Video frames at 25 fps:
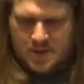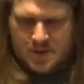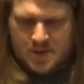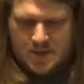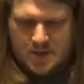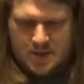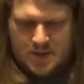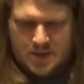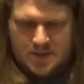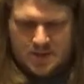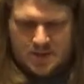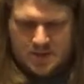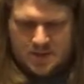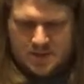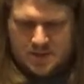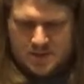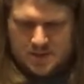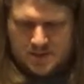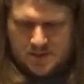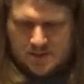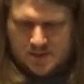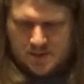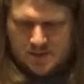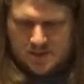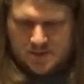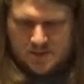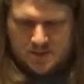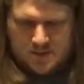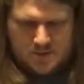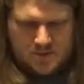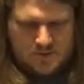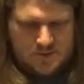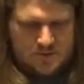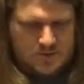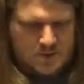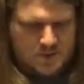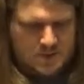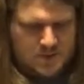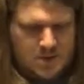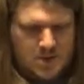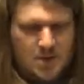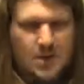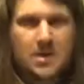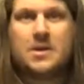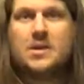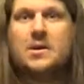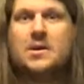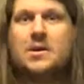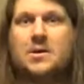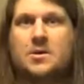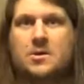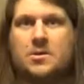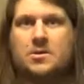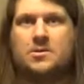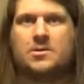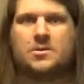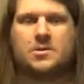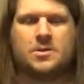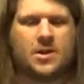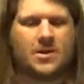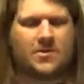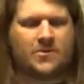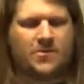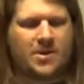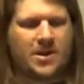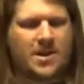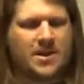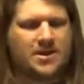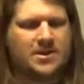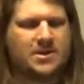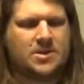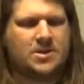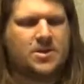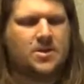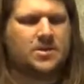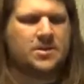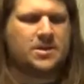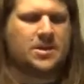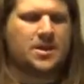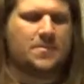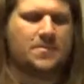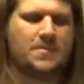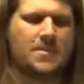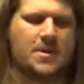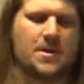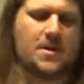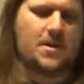Yeah, so give you guys a close-up.